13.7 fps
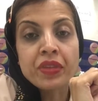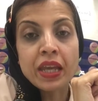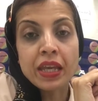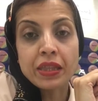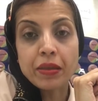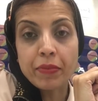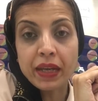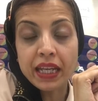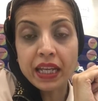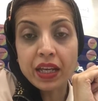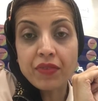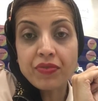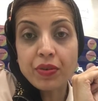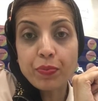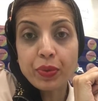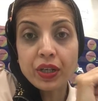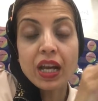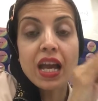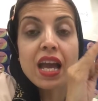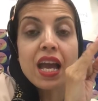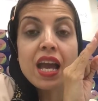In the beginning of the book,
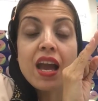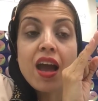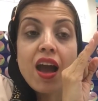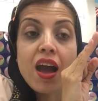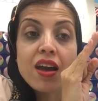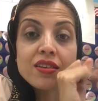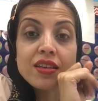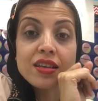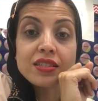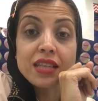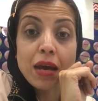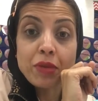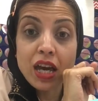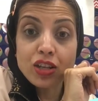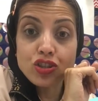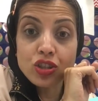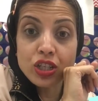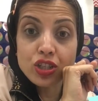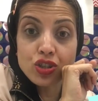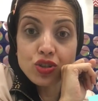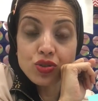Sammy actually
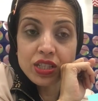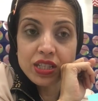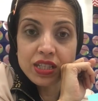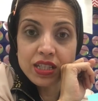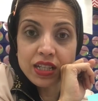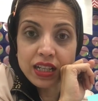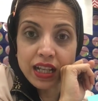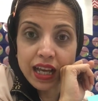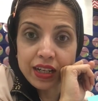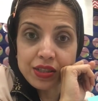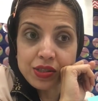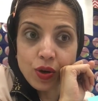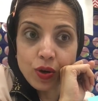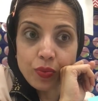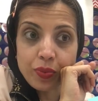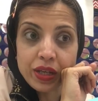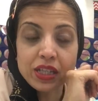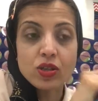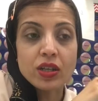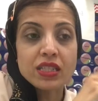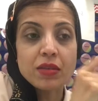introduces his kaleidoscope, and he
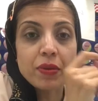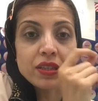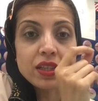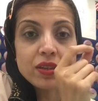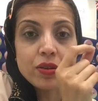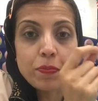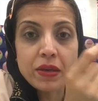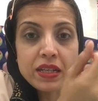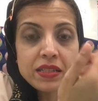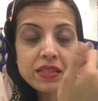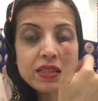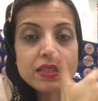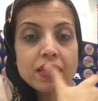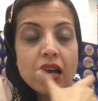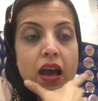talks about the little pieces